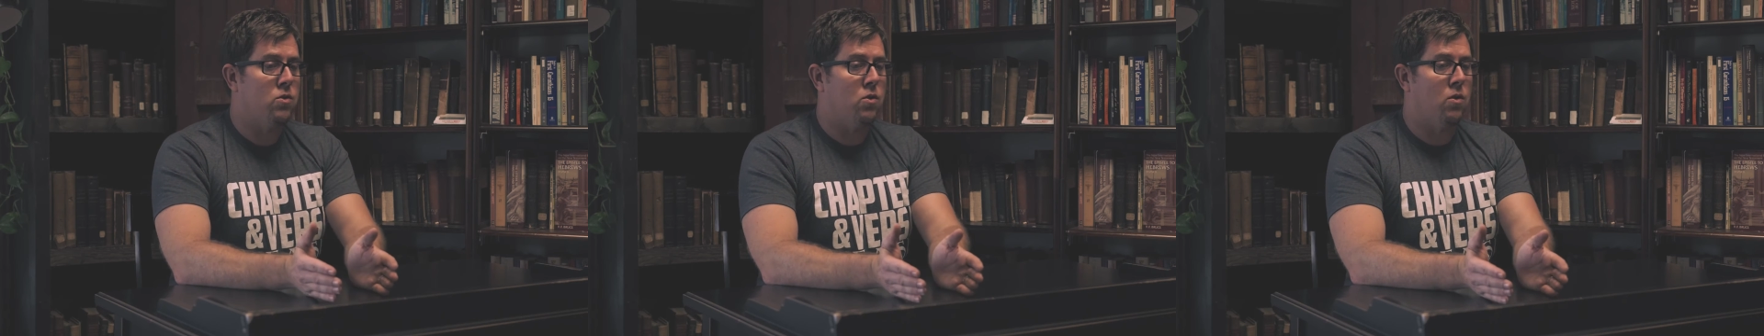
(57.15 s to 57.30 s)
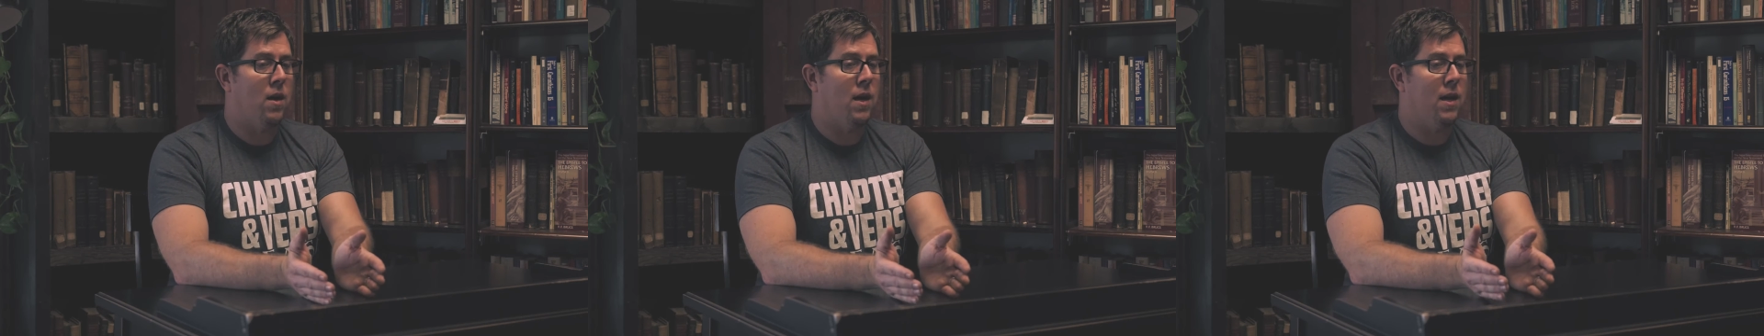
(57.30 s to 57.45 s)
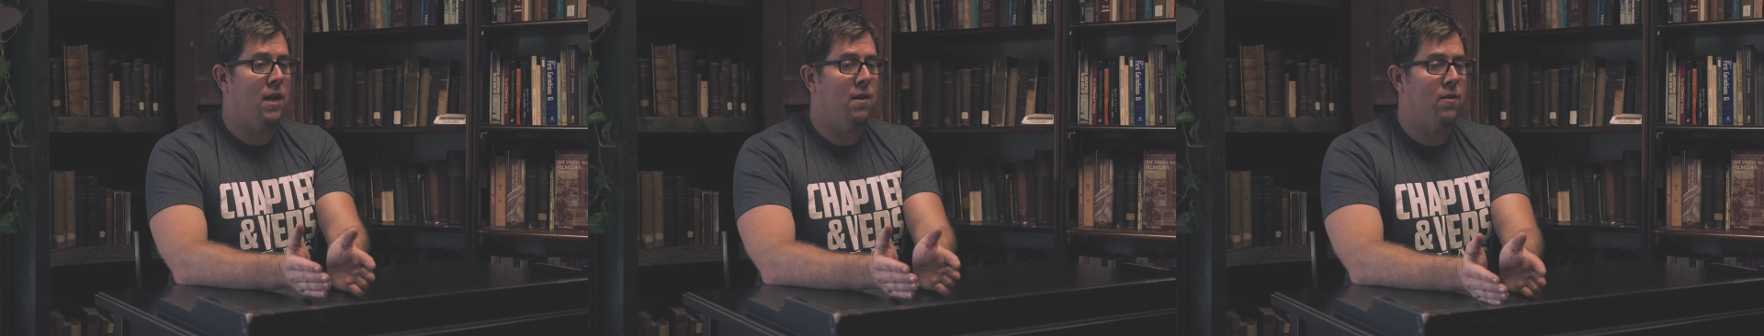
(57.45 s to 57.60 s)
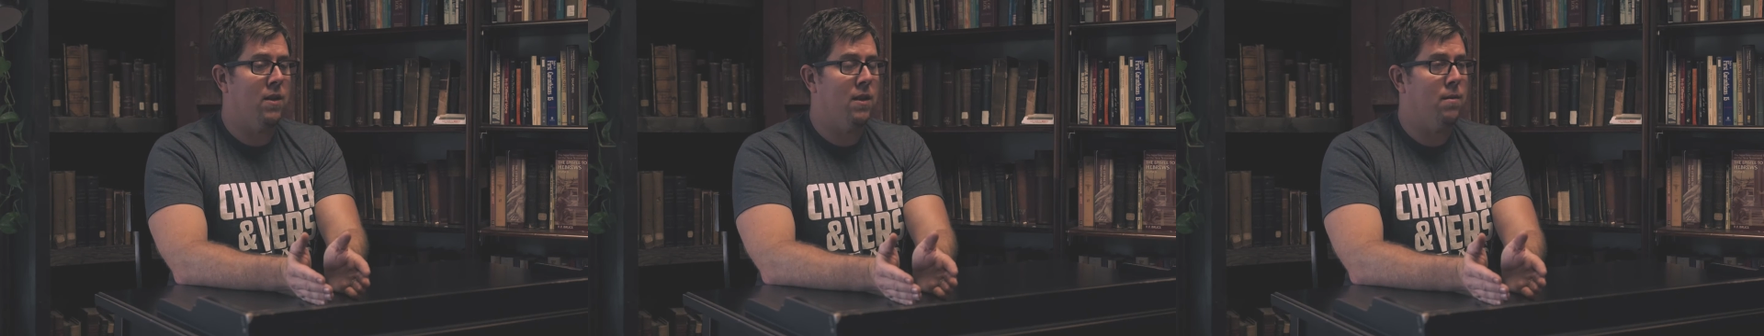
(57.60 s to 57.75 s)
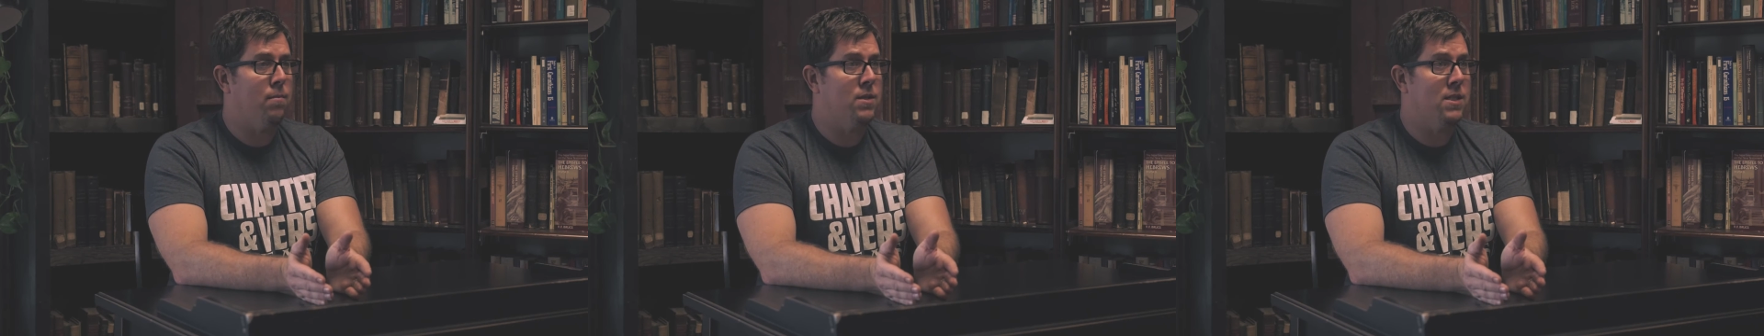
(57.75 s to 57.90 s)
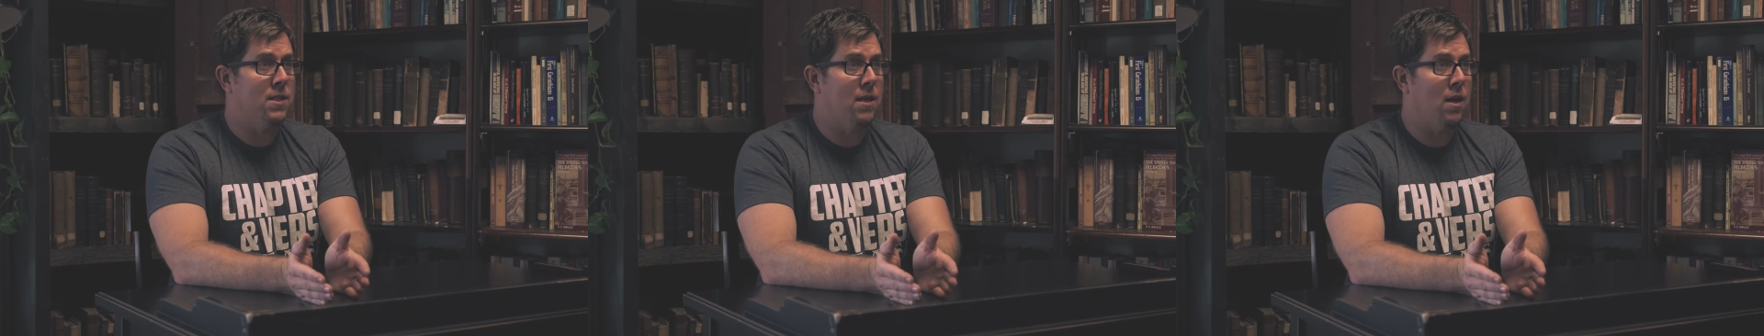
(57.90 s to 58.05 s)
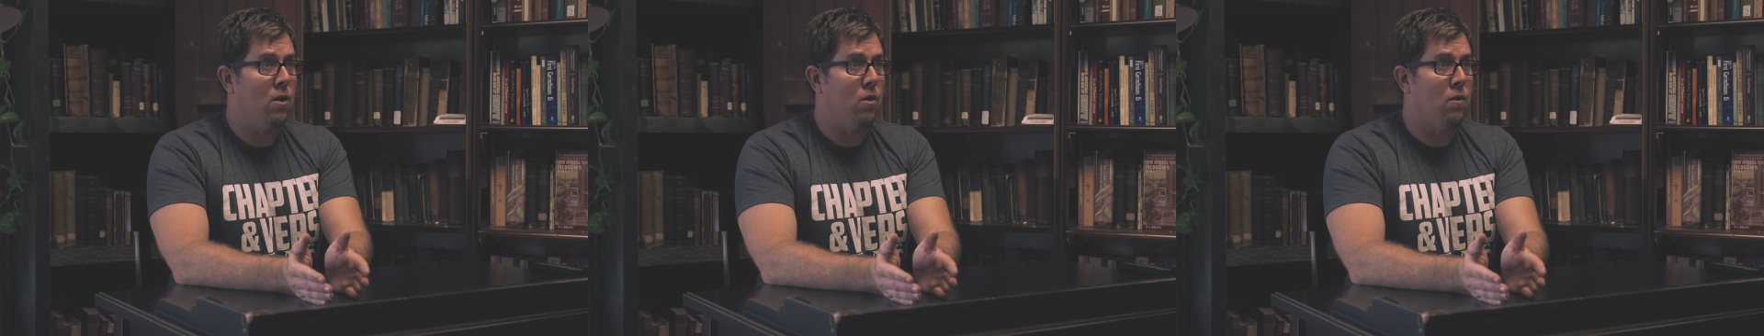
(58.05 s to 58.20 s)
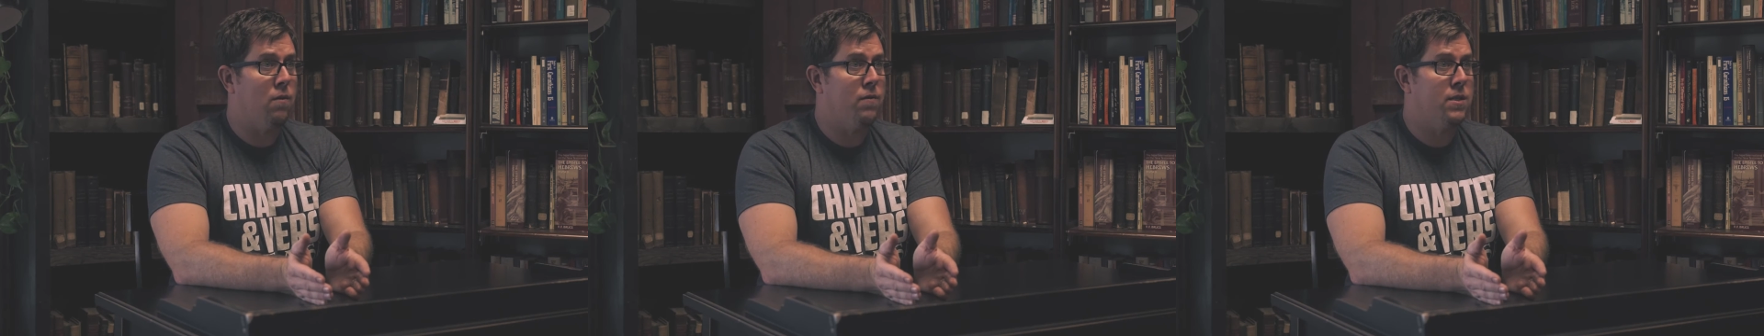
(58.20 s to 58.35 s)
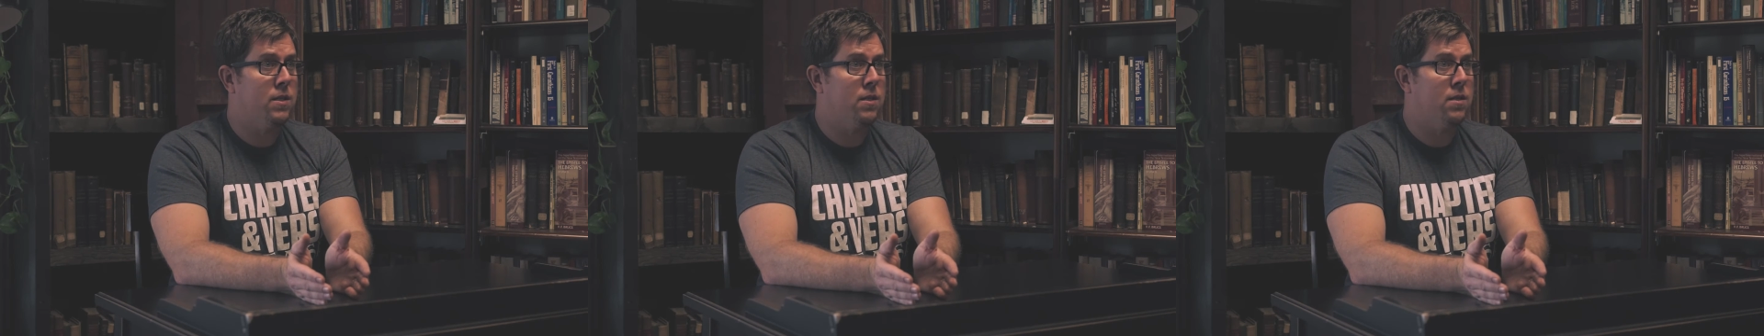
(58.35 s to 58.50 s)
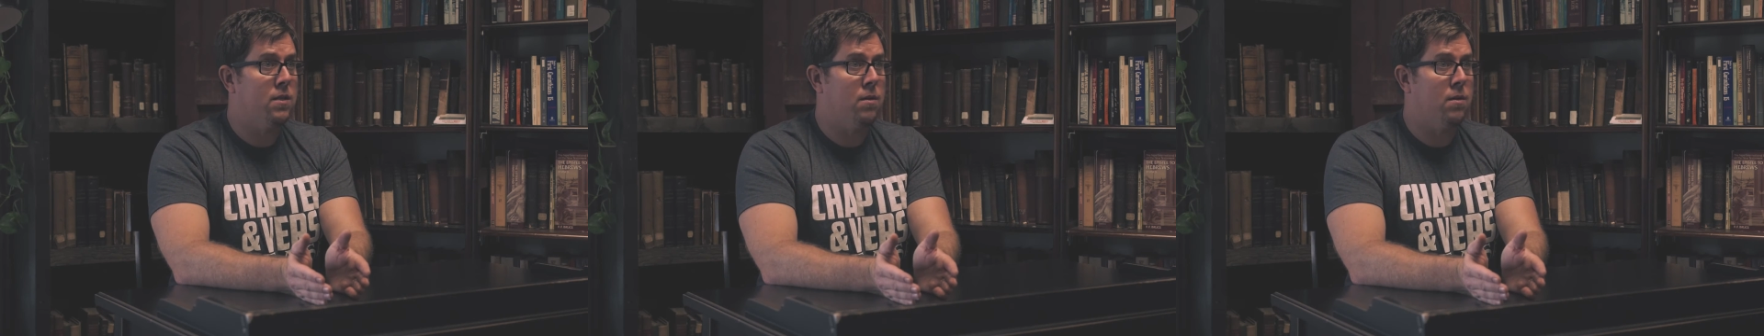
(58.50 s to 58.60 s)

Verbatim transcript: are not giving themselves